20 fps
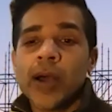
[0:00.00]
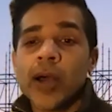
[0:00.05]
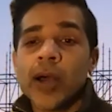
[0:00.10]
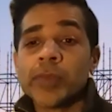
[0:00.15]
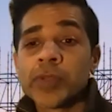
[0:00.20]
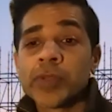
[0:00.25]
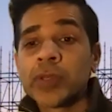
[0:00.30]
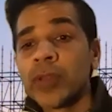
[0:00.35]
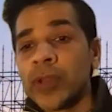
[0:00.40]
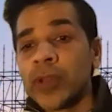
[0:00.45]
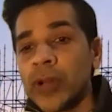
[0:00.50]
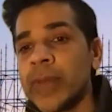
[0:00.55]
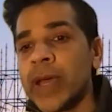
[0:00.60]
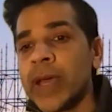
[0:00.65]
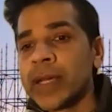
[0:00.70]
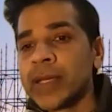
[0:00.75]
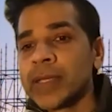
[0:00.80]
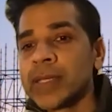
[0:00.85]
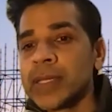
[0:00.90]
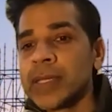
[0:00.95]
So their
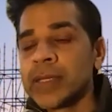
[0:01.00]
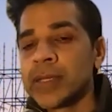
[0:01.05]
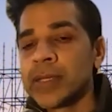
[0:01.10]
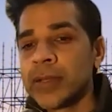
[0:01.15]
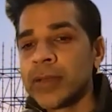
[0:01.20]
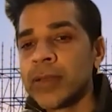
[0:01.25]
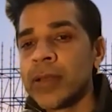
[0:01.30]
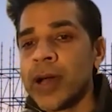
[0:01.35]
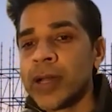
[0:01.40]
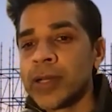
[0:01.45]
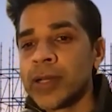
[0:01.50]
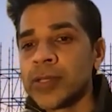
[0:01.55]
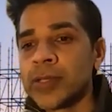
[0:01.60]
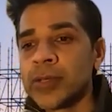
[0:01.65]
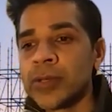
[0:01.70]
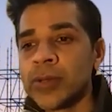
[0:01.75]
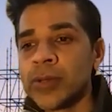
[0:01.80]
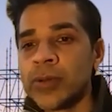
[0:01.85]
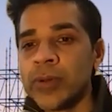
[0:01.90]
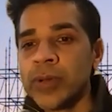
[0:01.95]
magazine does a lot
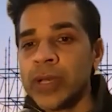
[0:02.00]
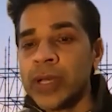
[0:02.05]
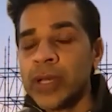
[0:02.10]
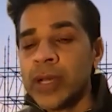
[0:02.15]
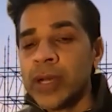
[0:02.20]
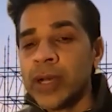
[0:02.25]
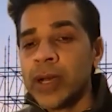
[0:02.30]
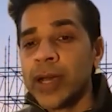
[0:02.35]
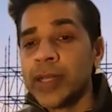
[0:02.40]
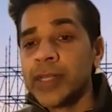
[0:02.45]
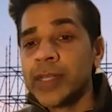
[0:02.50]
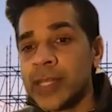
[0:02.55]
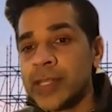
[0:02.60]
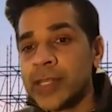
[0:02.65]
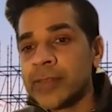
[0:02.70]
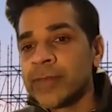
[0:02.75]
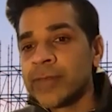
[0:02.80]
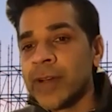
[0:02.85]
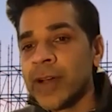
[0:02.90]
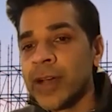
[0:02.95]
to
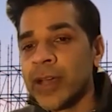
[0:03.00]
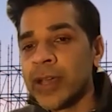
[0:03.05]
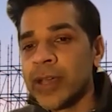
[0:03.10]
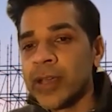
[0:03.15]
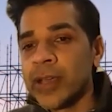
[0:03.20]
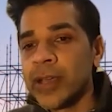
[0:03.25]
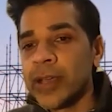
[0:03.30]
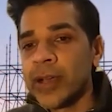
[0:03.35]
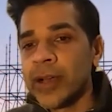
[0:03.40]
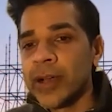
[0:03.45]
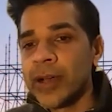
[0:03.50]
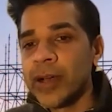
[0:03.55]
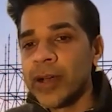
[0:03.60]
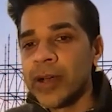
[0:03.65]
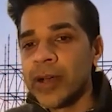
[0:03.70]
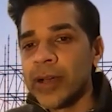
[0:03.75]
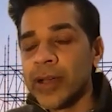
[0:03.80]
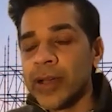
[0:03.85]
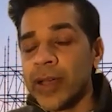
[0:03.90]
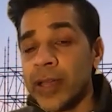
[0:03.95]
identify
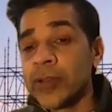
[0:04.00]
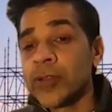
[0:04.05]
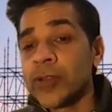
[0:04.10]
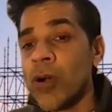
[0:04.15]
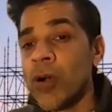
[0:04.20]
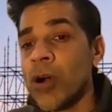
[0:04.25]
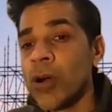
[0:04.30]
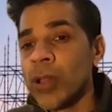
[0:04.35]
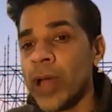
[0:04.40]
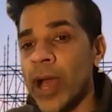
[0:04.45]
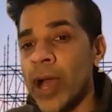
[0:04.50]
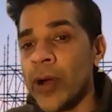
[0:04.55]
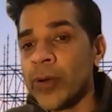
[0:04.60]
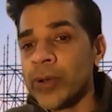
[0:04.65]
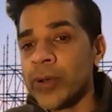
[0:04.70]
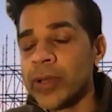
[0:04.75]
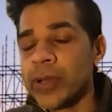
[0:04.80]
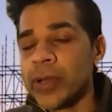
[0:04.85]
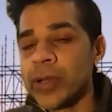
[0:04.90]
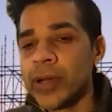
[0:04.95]
and call
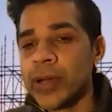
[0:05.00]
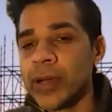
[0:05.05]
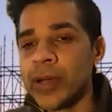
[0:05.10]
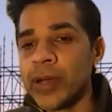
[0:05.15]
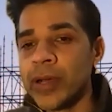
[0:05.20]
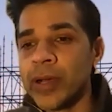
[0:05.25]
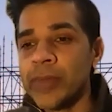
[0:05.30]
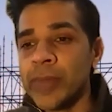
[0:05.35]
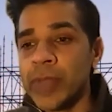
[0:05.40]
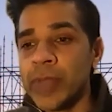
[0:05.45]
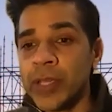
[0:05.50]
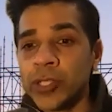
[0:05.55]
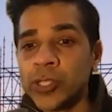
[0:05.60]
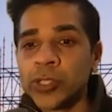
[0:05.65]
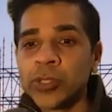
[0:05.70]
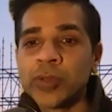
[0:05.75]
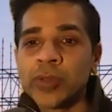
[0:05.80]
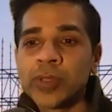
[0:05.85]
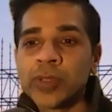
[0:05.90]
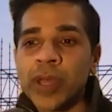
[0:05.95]
out
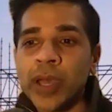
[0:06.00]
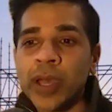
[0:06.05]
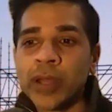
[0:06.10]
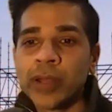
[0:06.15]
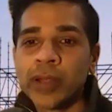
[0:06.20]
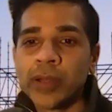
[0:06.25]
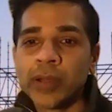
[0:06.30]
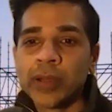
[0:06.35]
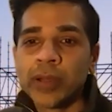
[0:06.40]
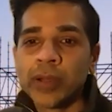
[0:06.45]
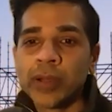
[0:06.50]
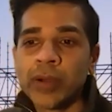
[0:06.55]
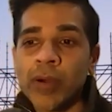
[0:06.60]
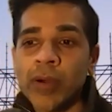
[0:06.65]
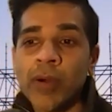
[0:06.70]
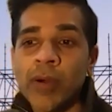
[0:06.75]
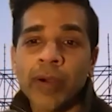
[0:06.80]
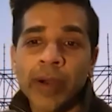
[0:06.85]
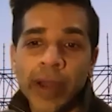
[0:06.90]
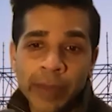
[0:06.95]
issues that
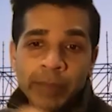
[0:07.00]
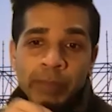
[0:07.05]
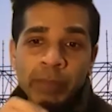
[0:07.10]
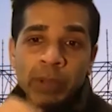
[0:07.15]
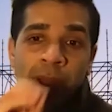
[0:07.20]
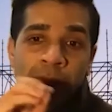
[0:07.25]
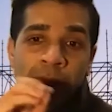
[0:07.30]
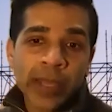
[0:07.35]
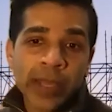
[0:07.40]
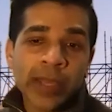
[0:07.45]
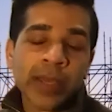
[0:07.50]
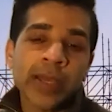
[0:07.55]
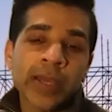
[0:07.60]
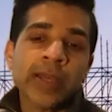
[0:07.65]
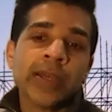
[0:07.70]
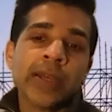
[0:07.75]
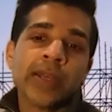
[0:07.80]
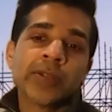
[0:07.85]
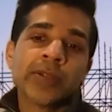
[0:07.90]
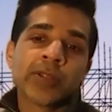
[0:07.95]
are at play
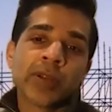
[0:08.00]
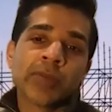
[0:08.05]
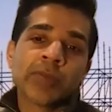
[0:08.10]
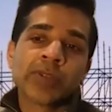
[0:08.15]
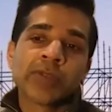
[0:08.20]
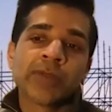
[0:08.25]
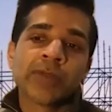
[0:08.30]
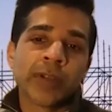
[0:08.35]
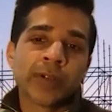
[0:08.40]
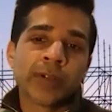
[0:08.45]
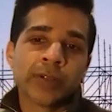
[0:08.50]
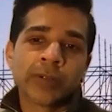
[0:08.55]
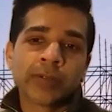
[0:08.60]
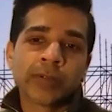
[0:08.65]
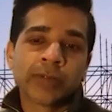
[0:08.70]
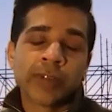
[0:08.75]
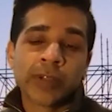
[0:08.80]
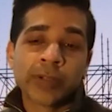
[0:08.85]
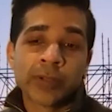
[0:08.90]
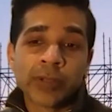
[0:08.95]
in terms of federal
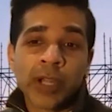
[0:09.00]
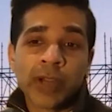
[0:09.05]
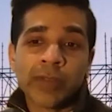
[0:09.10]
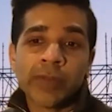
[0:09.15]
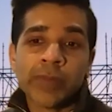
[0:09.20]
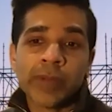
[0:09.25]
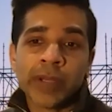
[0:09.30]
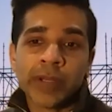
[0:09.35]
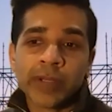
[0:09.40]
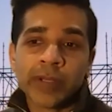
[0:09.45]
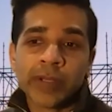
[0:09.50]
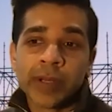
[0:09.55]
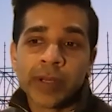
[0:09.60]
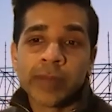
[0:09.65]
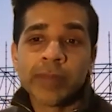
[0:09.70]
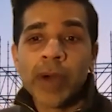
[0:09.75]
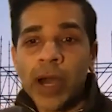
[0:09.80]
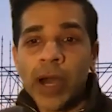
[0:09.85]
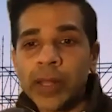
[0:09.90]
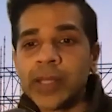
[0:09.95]
government
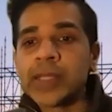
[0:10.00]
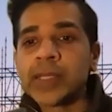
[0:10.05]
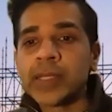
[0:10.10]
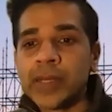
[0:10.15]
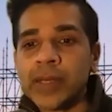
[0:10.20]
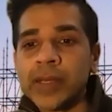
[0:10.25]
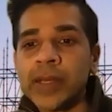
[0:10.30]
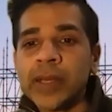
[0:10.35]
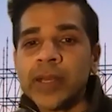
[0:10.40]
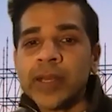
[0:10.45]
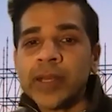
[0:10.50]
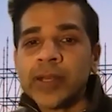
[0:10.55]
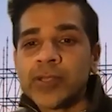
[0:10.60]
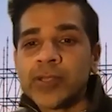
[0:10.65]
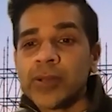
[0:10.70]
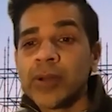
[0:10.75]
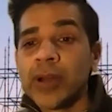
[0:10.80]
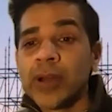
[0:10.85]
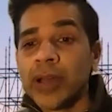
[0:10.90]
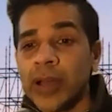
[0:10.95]
policy.
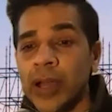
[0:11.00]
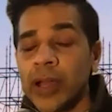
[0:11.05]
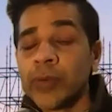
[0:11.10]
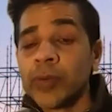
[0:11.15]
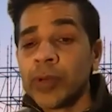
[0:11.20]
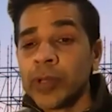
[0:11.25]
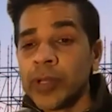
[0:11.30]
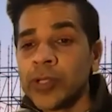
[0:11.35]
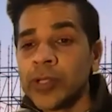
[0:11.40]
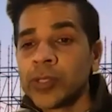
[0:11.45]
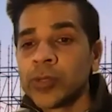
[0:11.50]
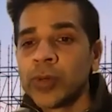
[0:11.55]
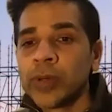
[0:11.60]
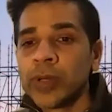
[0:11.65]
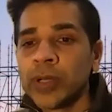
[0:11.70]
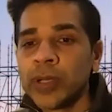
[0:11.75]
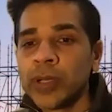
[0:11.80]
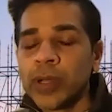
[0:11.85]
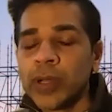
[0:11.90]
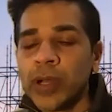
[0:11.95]
So I really
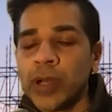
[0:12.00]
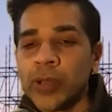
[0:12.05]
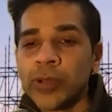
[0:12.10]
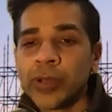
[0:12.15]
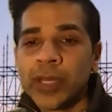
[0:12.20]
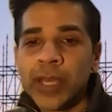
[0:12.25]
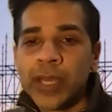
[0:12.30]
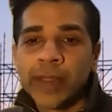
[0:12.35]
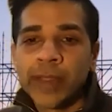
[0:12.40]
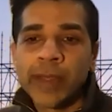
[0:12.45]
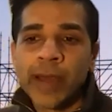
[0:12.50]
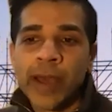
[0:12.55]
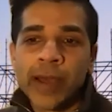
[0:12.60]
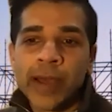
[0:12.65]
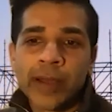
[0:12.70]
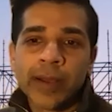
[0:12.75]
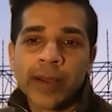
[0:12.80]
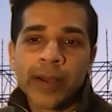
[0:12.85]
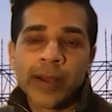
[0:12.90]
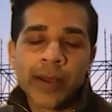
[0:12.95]
enjoy looking at that.